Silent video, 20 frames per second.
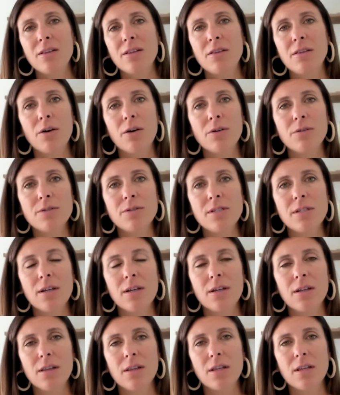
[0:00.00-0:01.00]

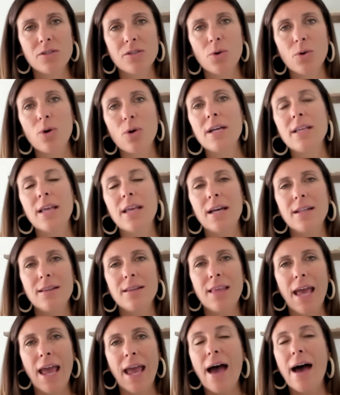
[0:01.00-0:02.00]
the story that
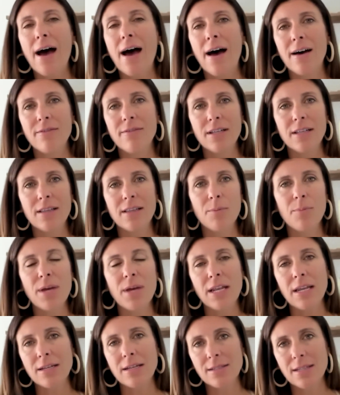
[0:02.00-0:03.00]
they have and the
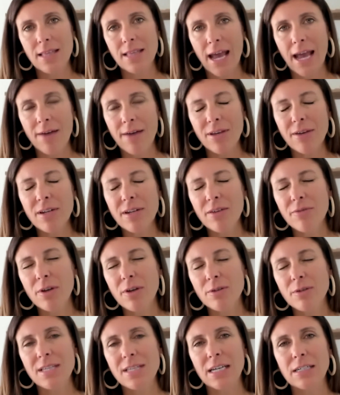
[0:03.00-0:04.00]
opinions that they have, even if
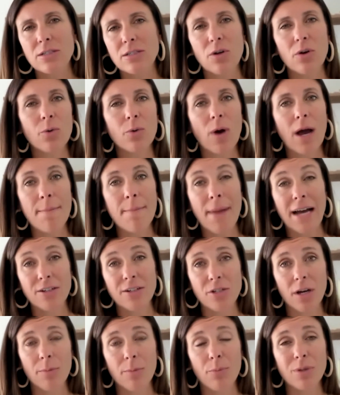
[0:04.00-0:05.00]
those things don't quite
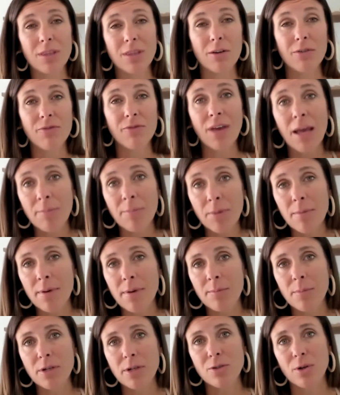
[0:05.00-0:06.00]
match up with their family
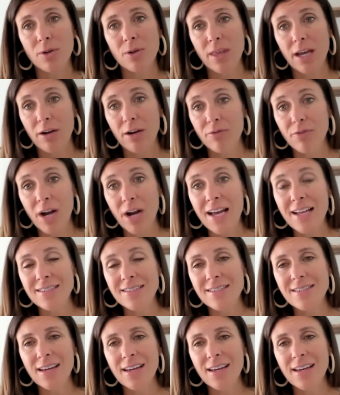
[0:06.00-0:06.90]
members or their friends.